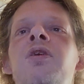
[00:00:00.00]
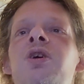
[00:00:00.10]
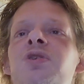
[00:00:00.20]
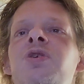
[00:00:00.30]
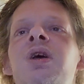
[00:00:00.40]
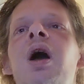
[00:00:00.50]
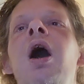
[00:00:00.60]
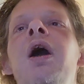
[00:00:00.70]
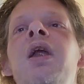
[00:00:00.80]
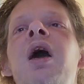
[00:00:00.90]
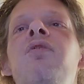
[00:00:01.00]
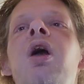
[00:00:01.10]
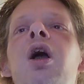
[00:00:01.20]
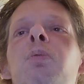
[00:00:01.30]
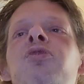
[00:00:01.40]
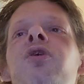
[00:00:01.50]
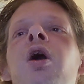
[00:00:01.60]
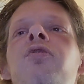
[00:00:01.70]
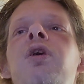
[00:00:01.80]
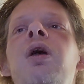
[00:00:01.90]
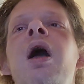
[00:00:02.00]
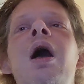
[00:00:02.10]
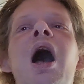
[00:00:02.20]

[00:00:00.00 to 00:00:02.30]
just to say hi and having a cup of coffee.